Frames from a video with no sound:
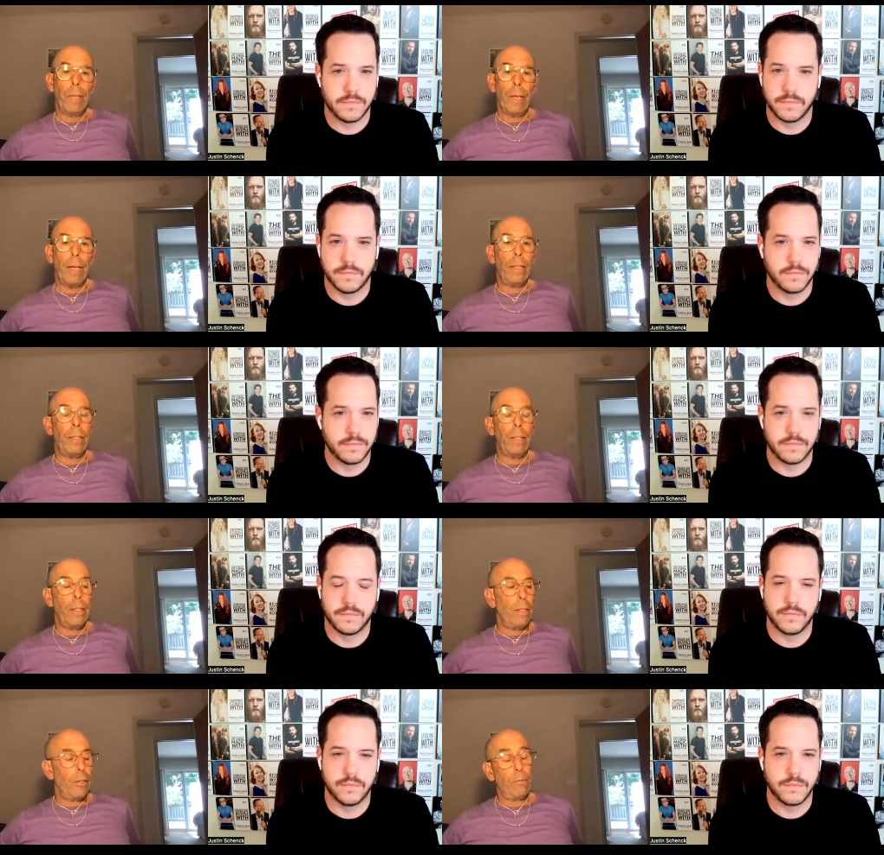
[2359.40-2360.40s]
Speaker 1: and,
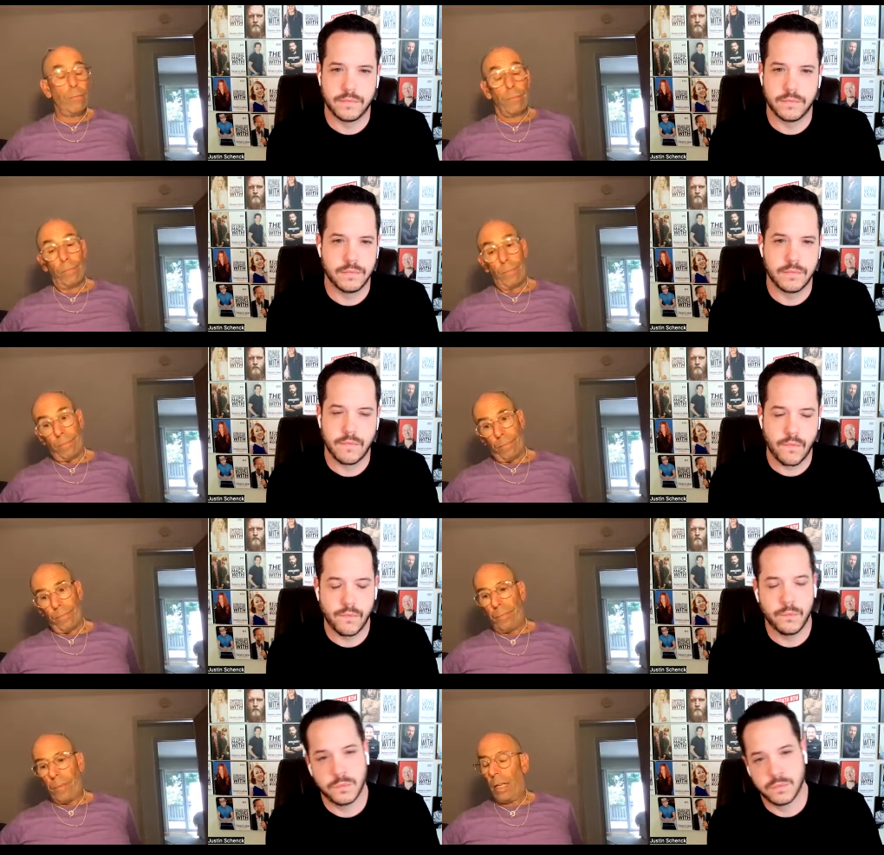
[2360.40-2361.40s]
you know,
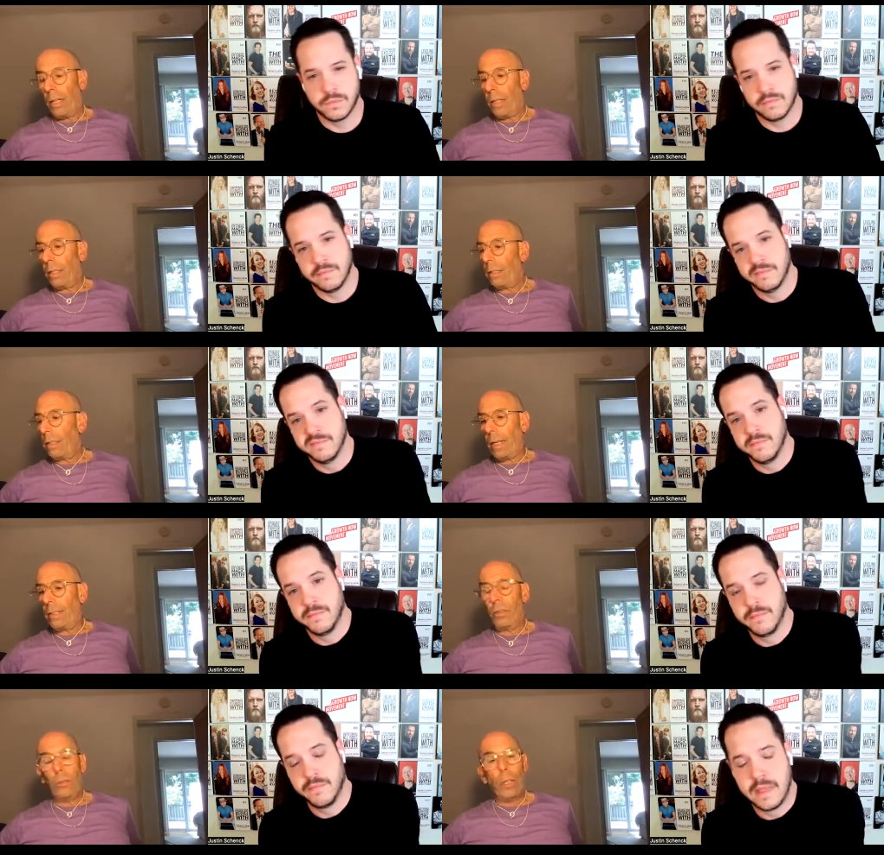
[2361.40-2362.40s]
I, I
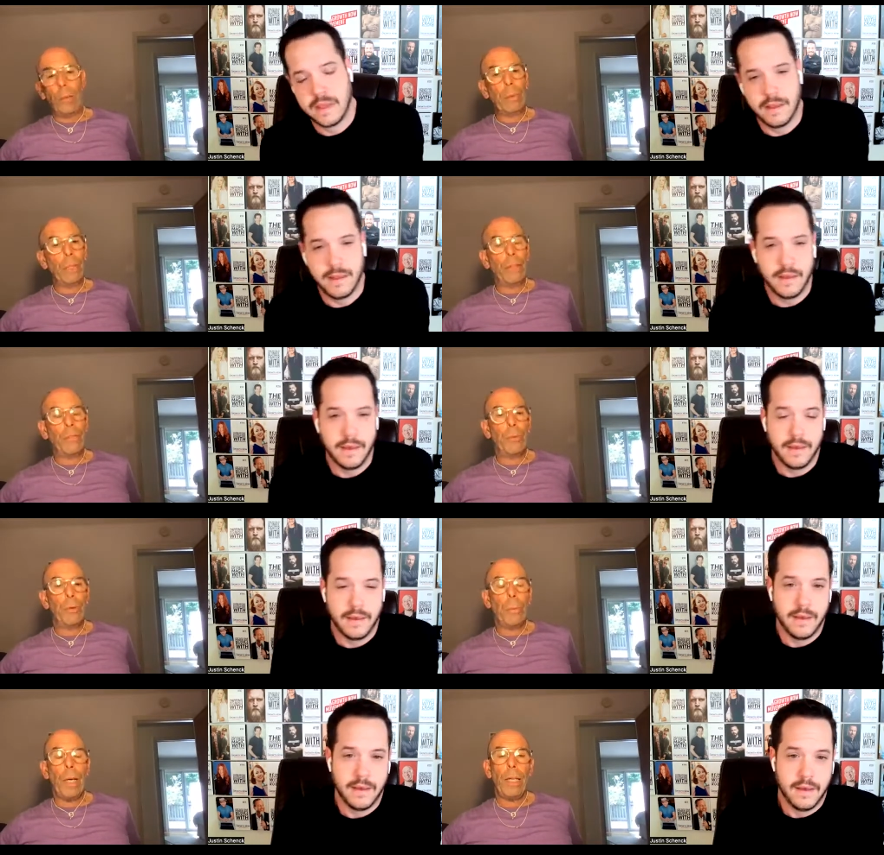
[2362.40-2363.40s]
do not believe she was
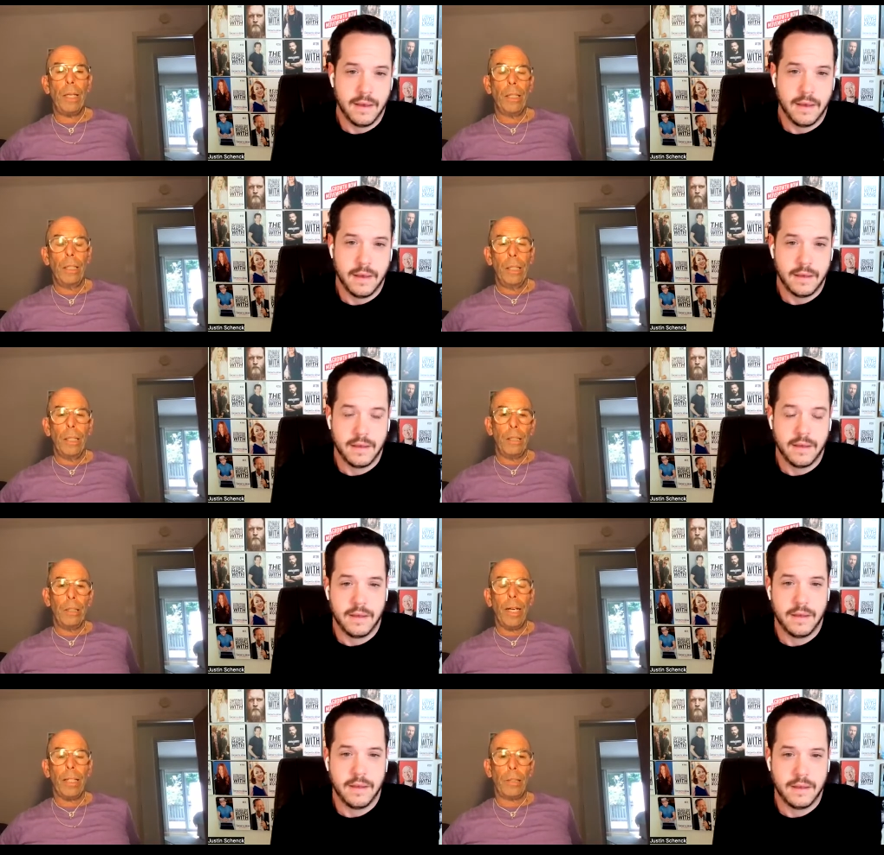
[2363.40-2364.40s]
paying her
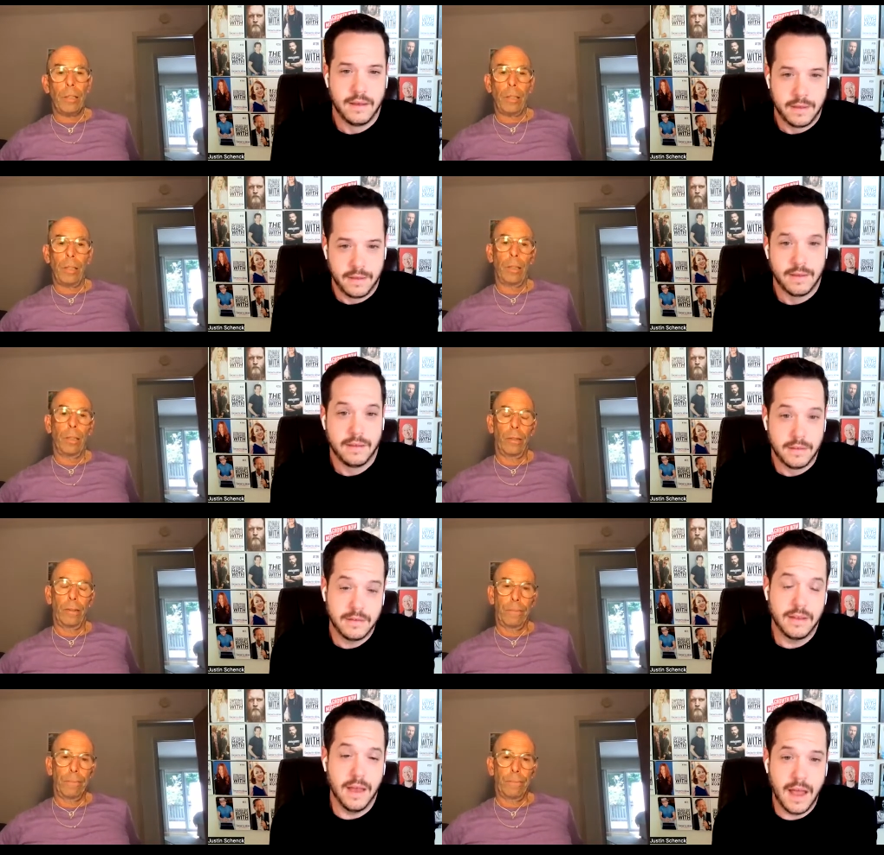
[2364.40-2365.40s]
taxes.
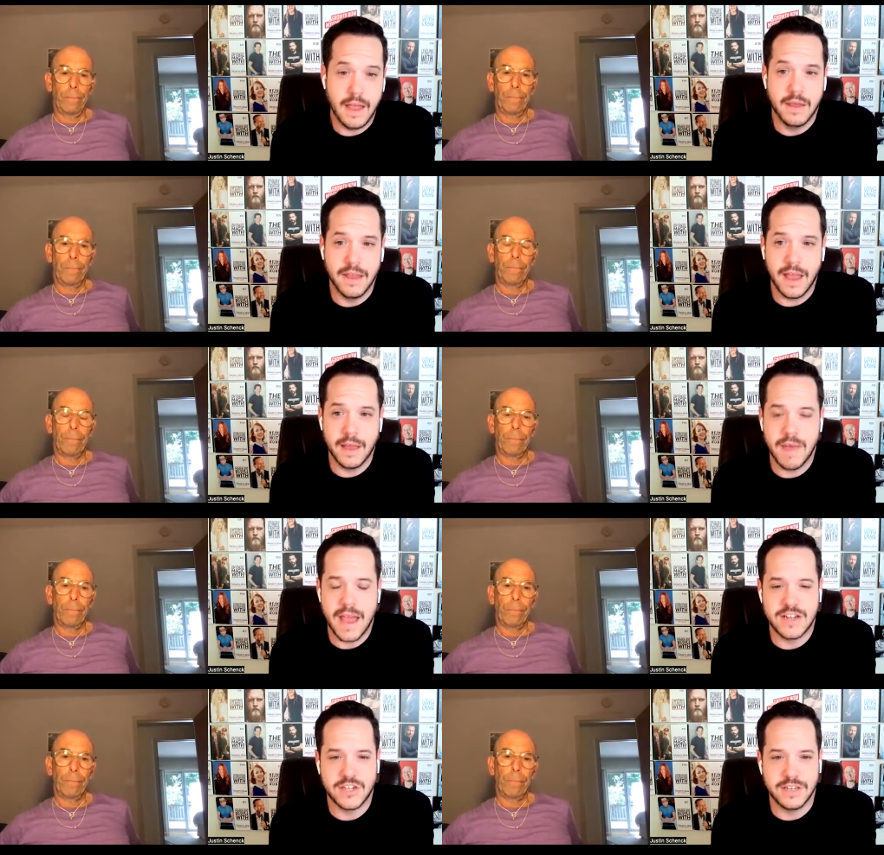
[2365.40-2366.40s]
Speaker 2: I, I
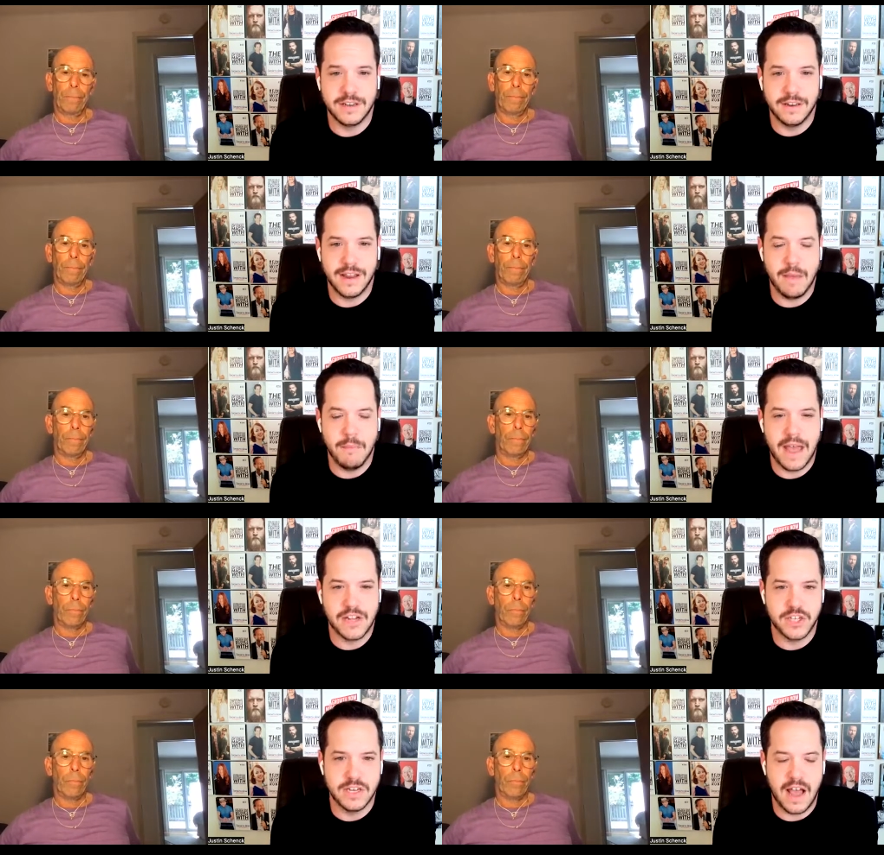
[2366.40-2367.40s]
imagine I
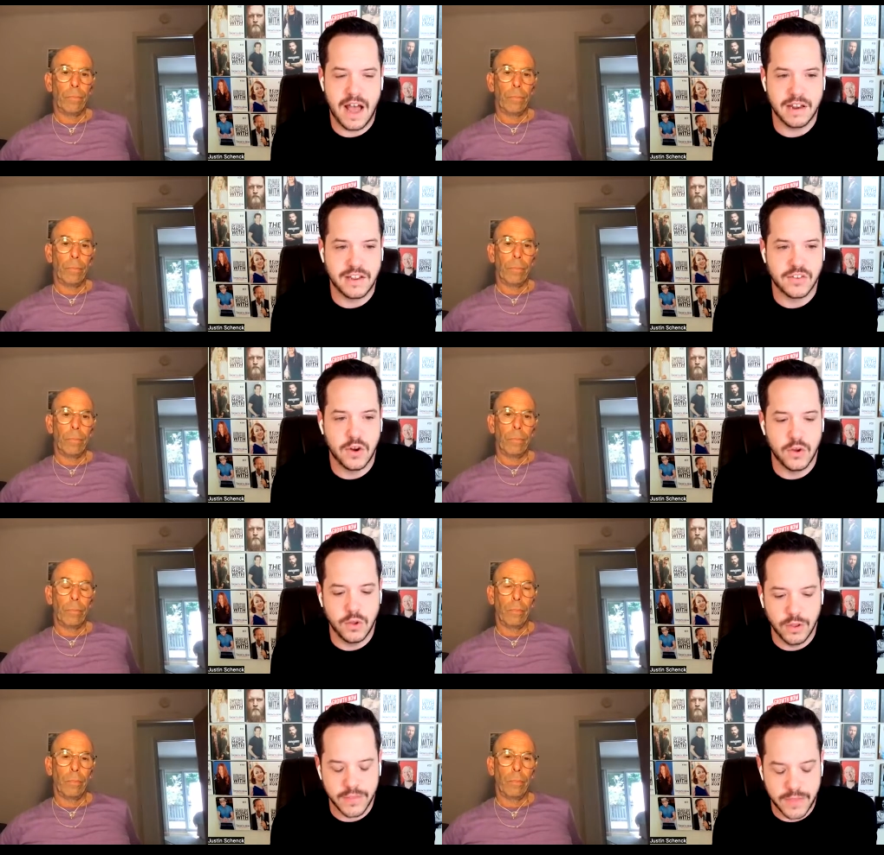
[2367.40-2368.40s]
imagine not because you know
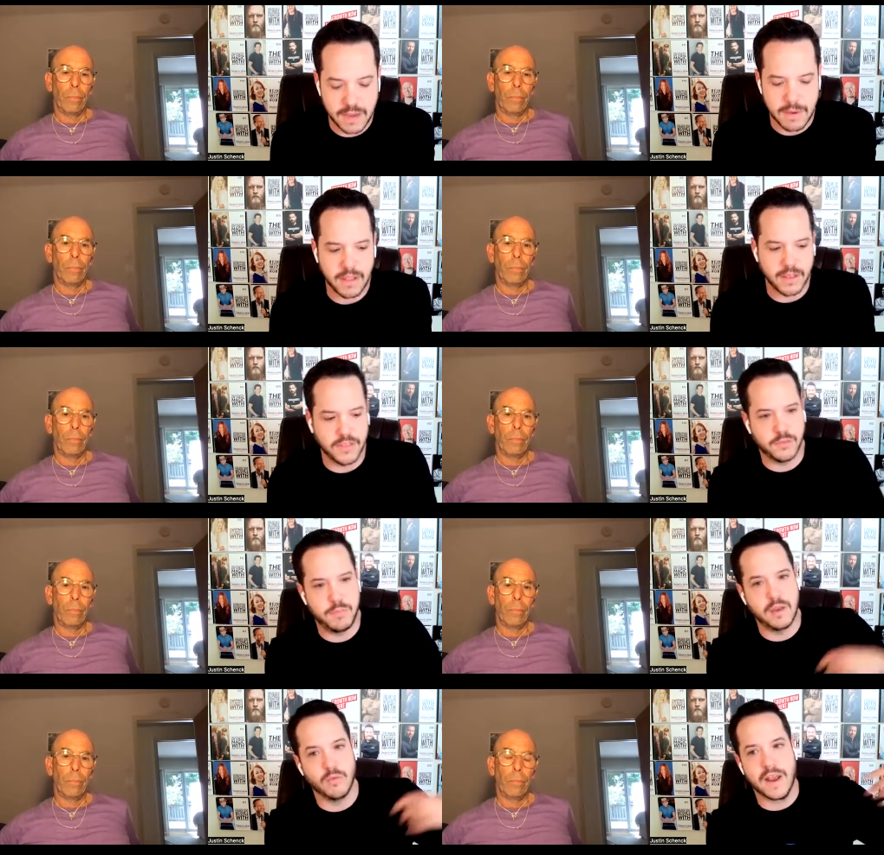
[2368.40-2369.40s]
you think about like this
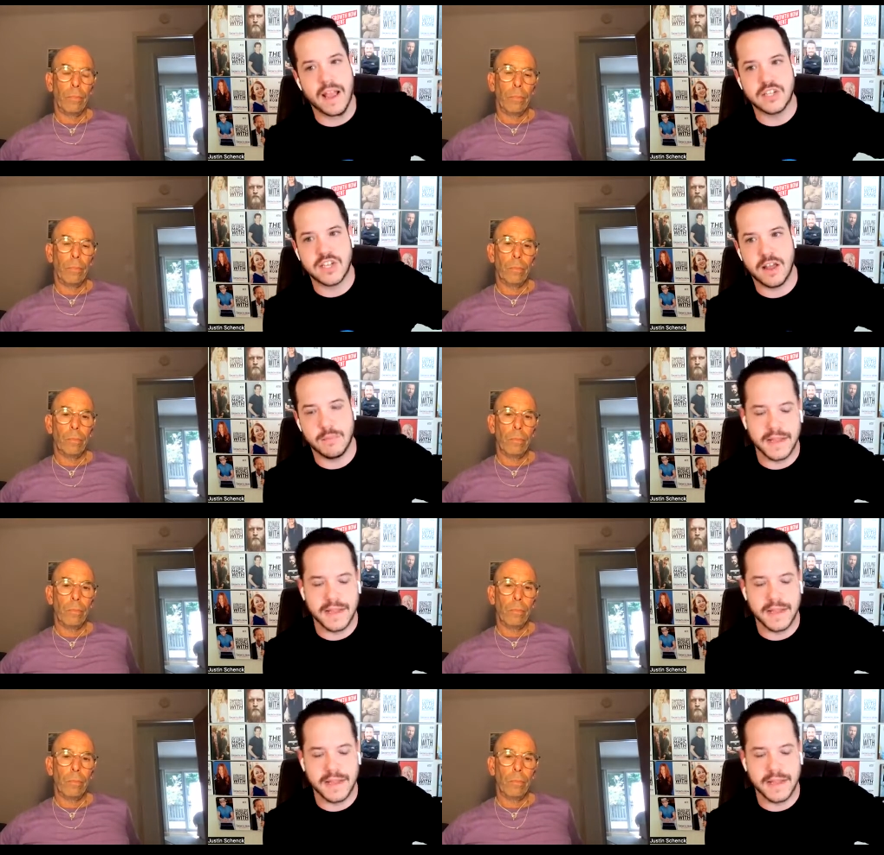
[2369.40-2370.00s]
big ranch out in